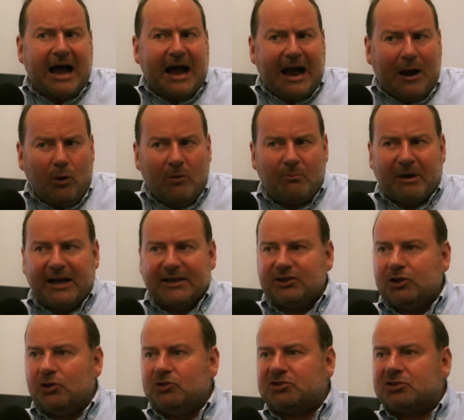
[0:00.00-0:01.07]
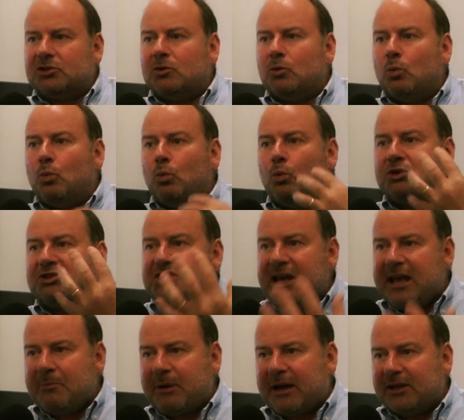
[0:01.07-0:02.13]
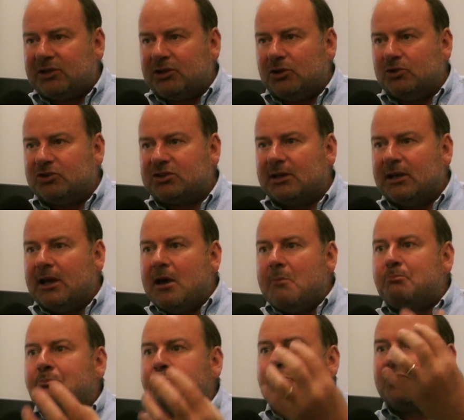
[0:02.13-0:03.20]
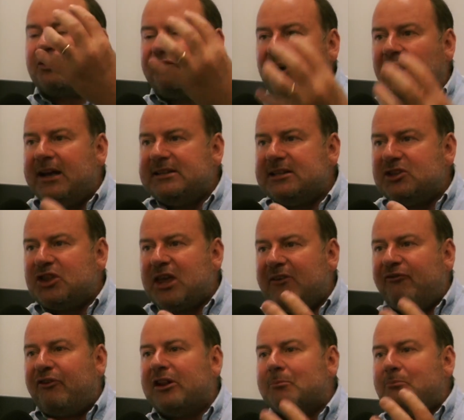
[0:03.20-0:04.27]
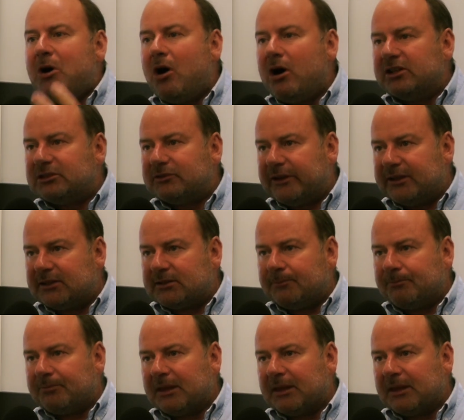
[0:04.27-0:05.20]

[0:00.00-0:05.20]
our bad news was their bad news, provided they felt part of it.